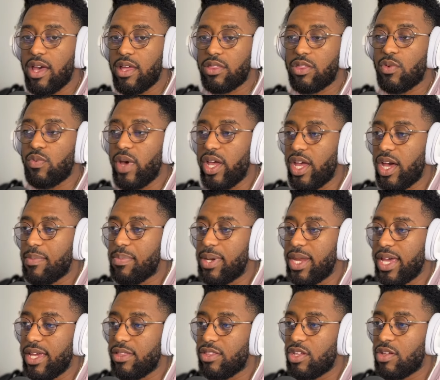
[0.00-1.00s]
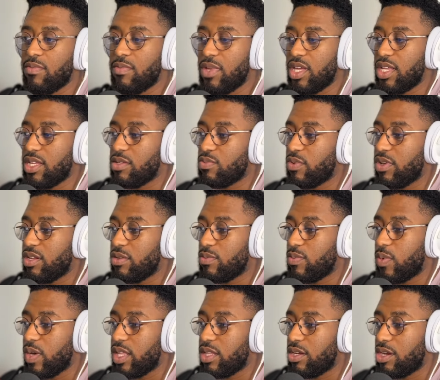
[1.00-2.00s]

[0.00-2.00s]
The way I played them is with